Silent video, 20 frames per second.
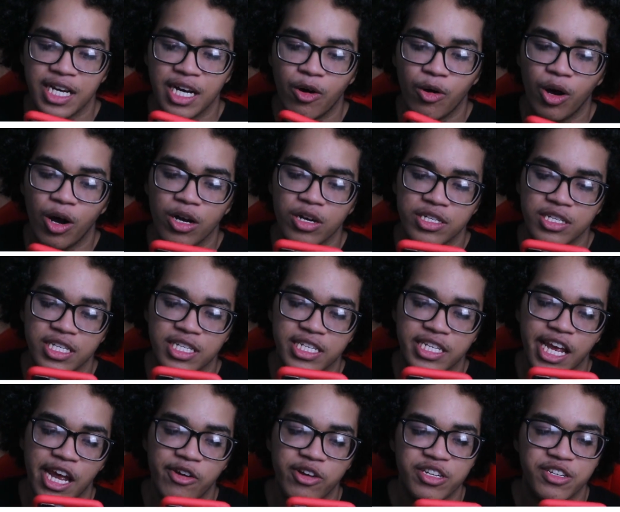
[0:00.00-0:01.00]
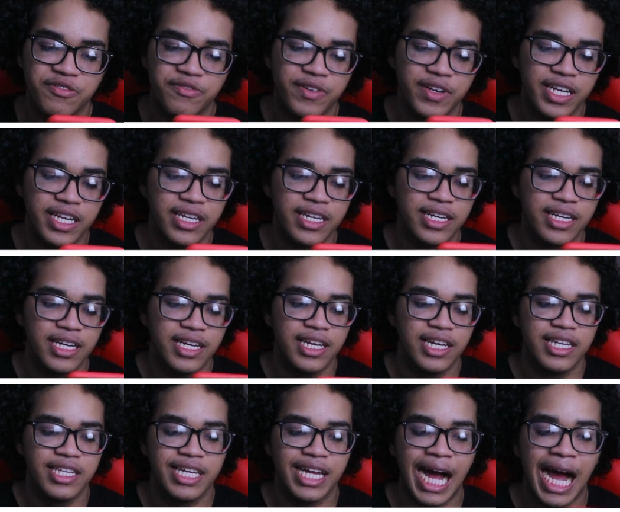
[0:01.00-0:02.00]
Tell us the scariest thing
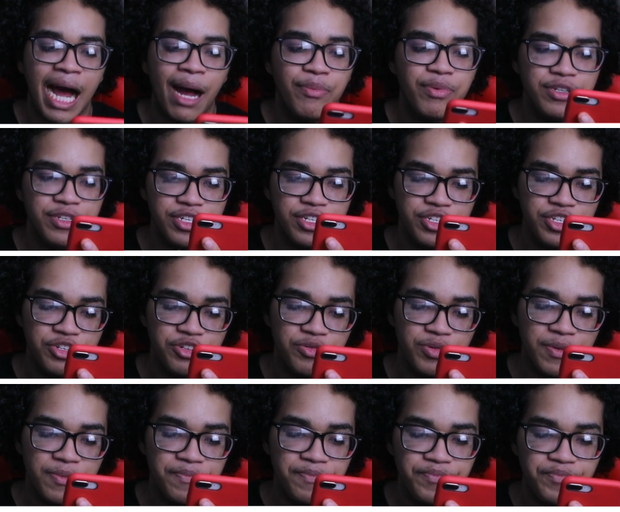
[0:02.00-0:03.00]
that happened to you.